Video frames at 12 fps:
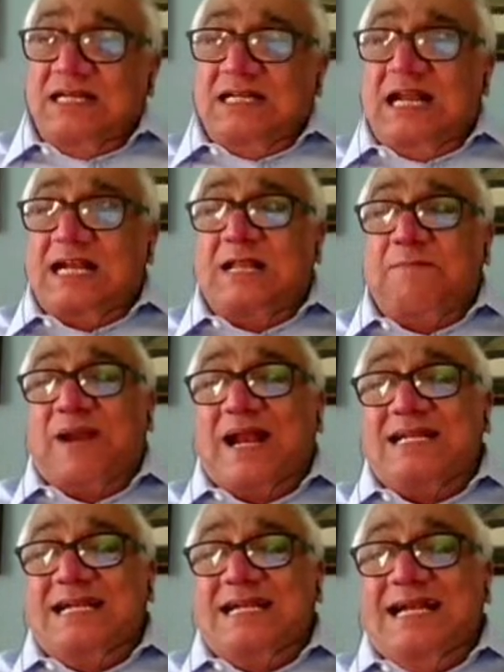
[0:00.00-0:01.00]
that the
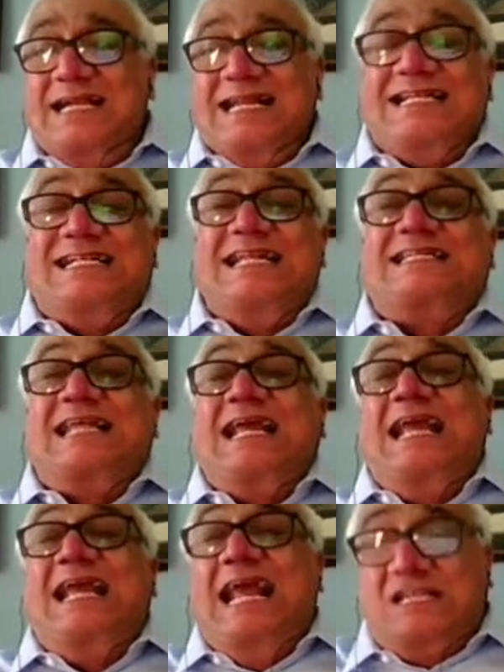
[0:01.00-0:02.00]
president is
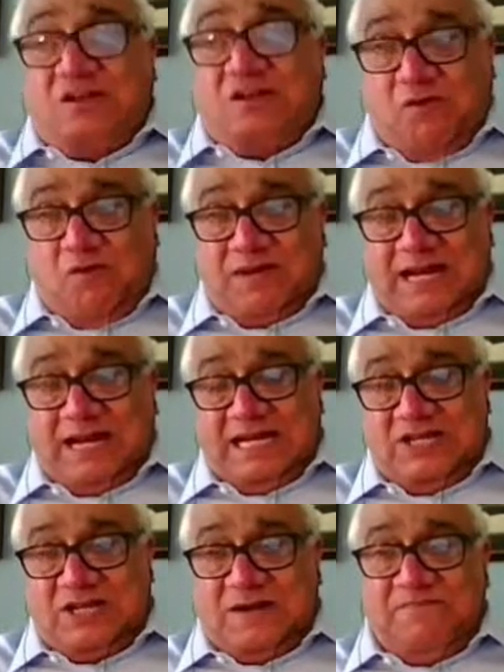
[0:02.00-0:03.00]
disengaged from the
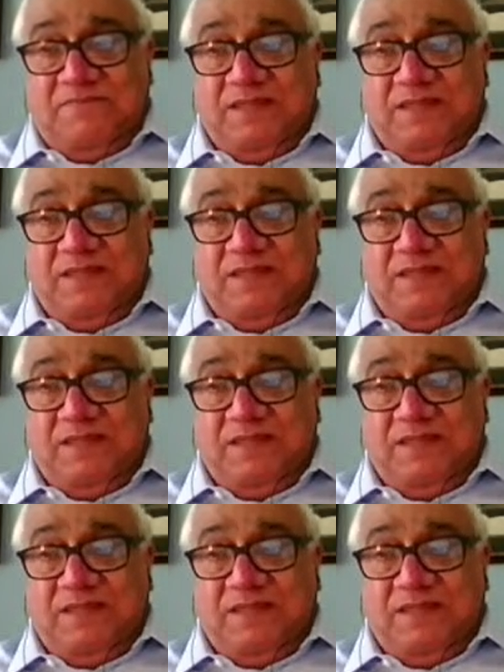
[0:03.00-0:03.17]
region.